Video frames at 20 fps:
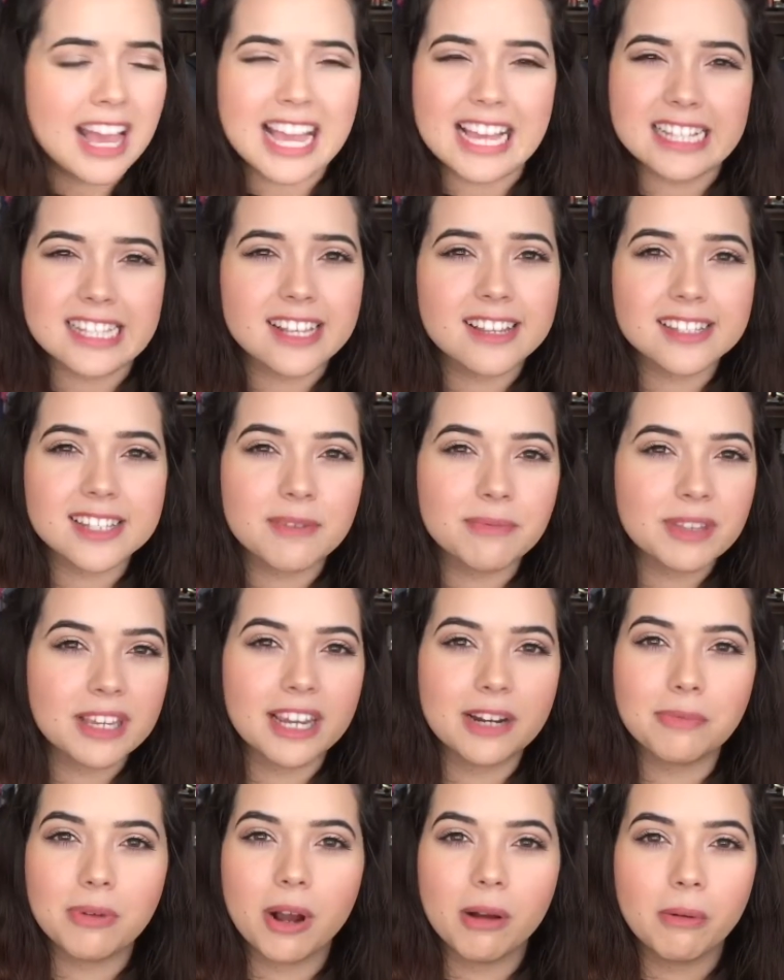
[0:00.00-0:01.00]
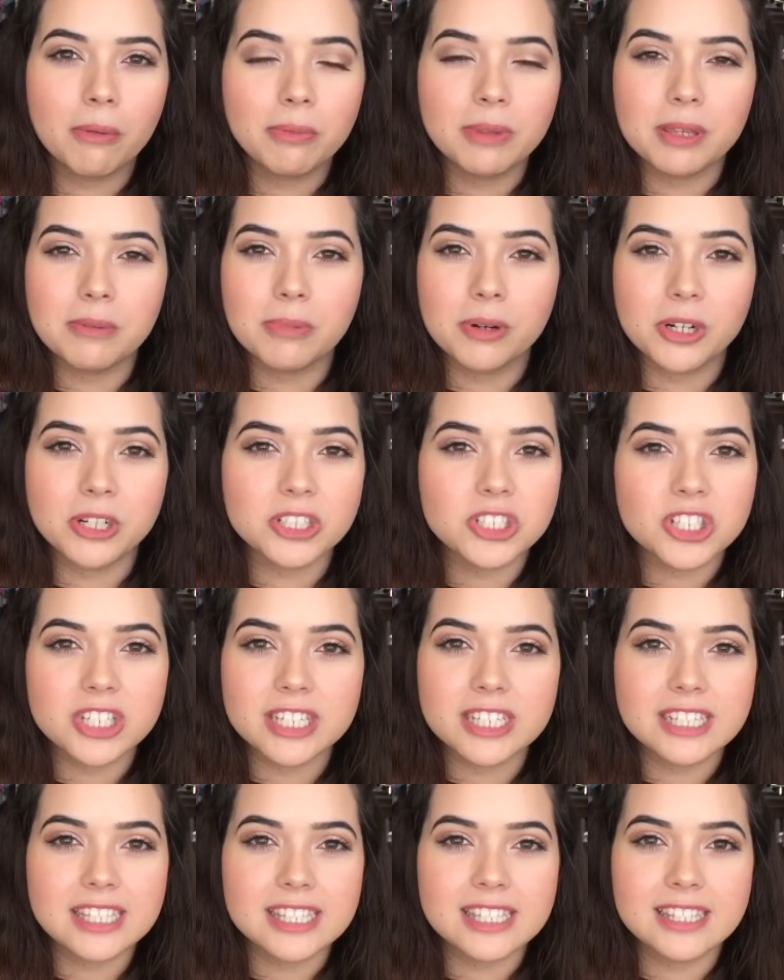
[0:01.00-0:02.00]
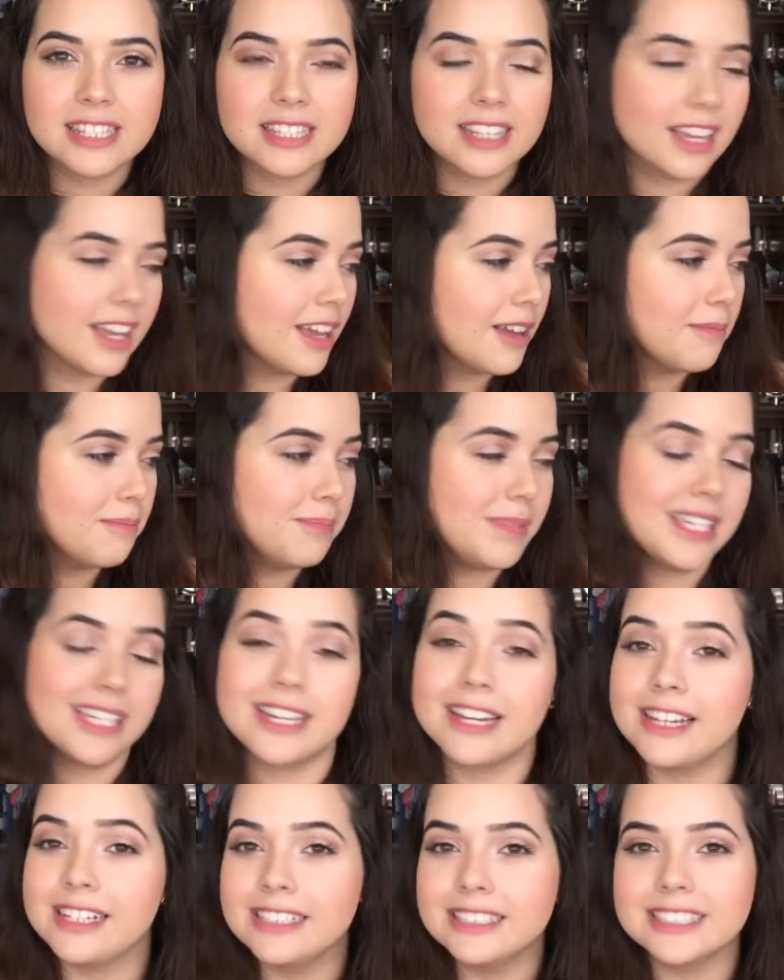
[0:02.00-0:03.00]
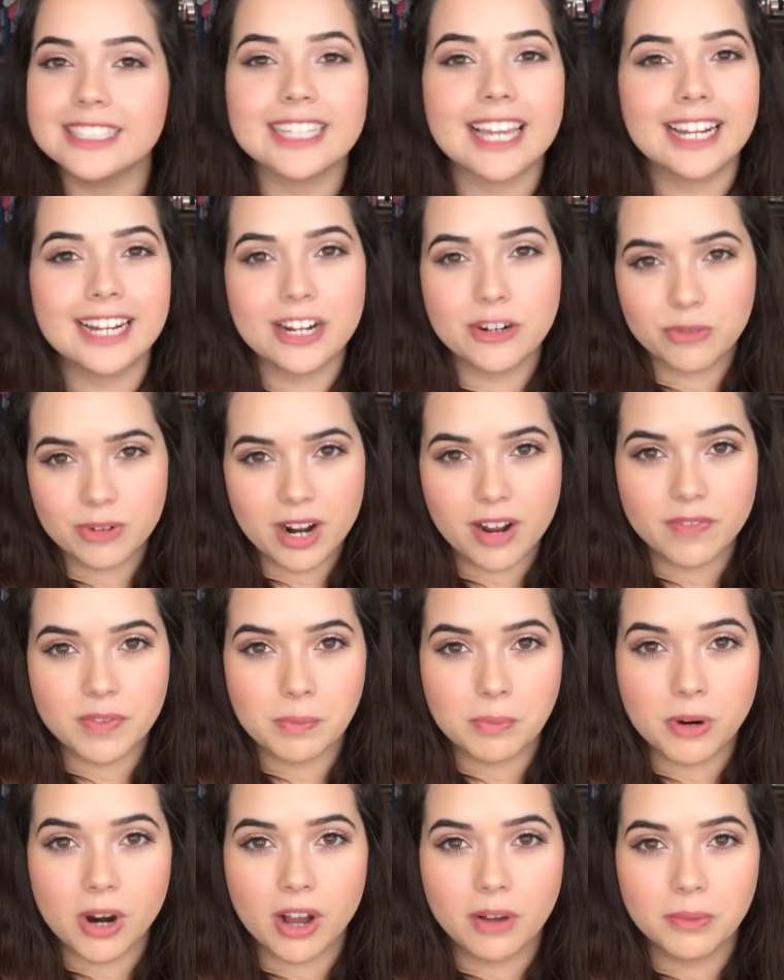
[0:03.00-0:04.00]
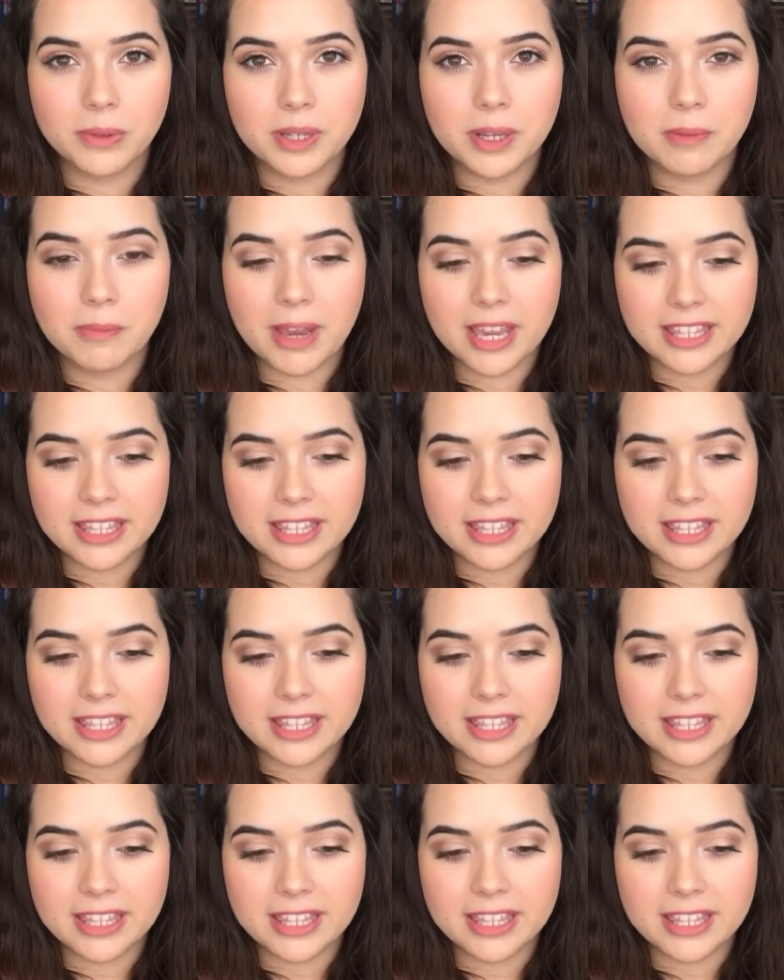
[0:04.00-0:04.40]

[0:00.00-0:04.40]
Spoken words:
It's not something I'd probably purchase because, again, I don't have the problem.